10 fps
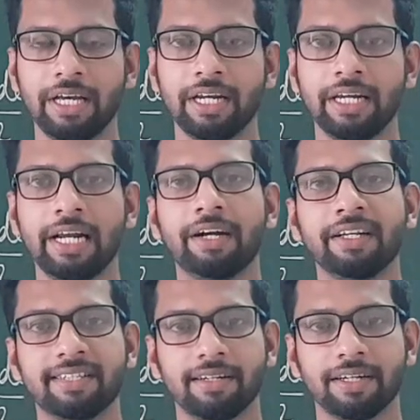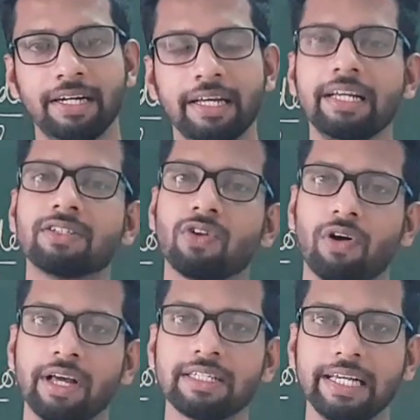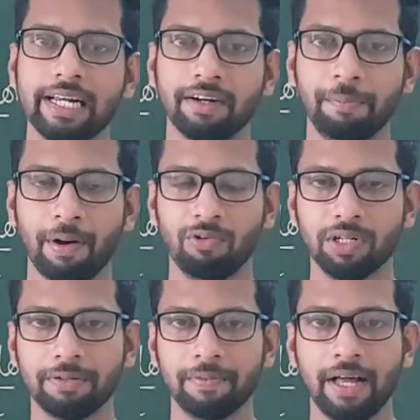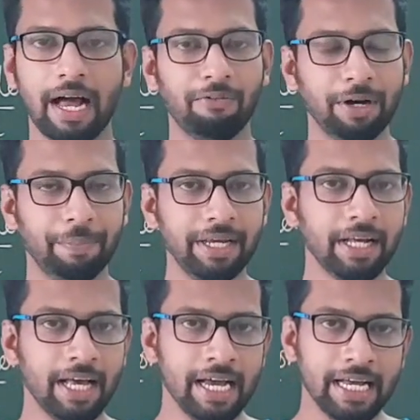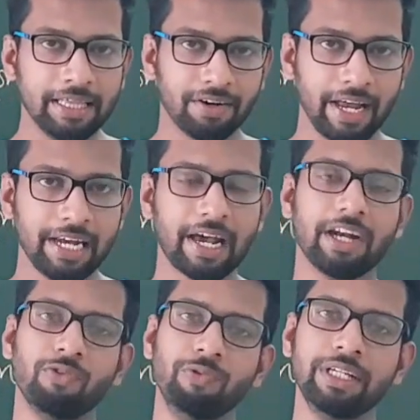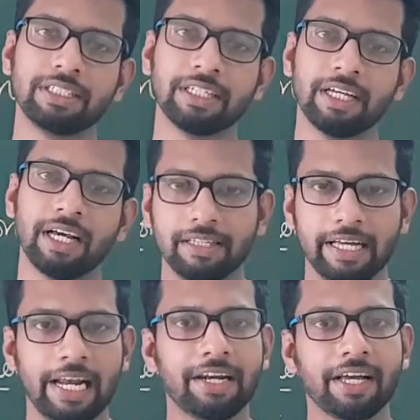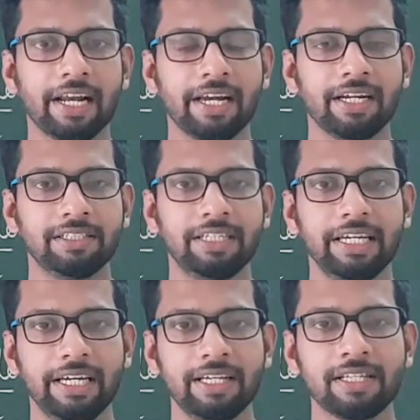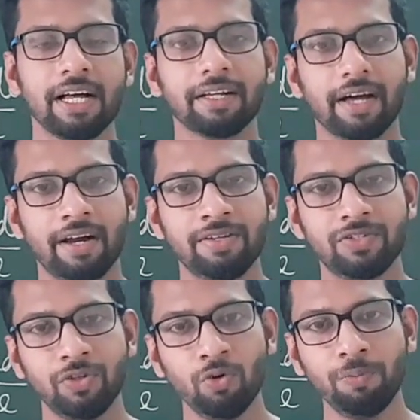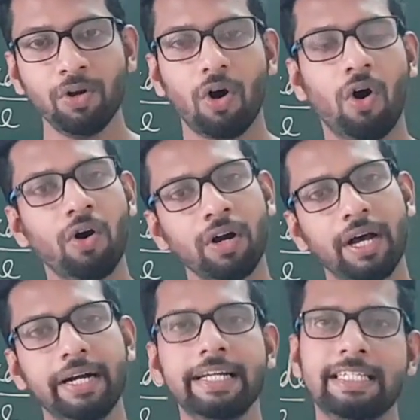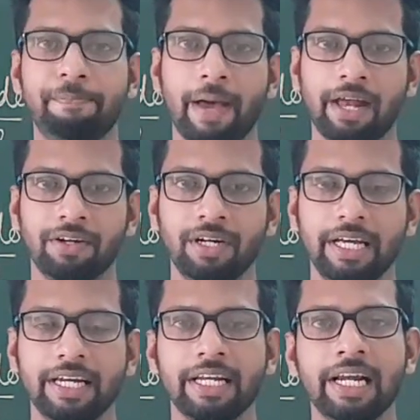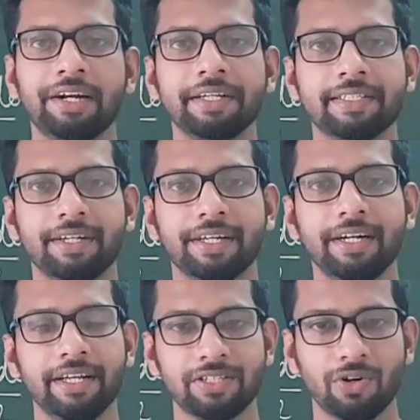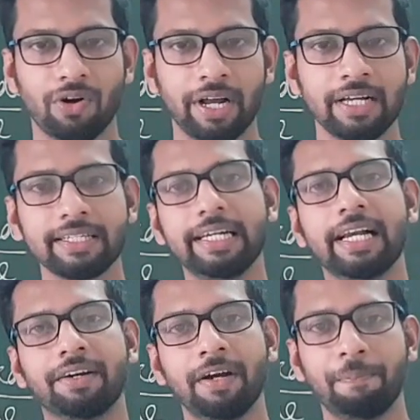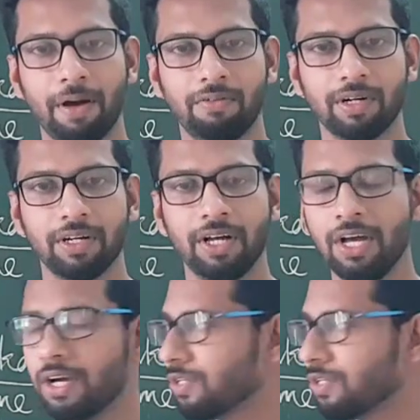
in an electric circuit is known as electric power. I will repeat. The rate at which the electrical energy is consumed or dissipated in an electric circuit is known as electric power.